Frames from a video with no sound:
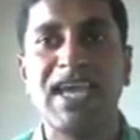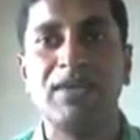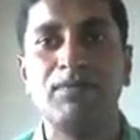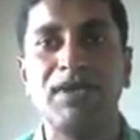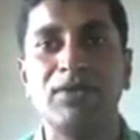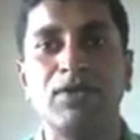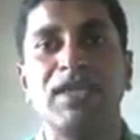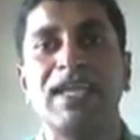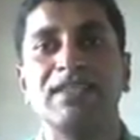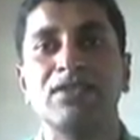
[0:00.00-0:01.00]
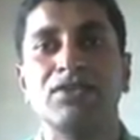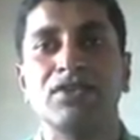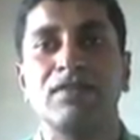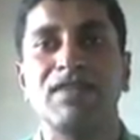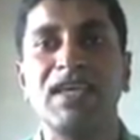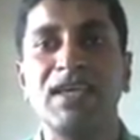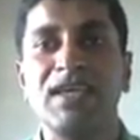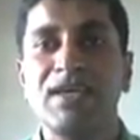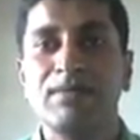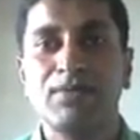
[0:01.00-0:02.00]
and B during execution of the
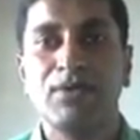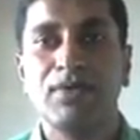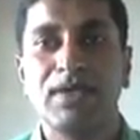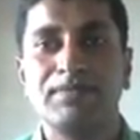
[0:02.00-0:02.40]
program.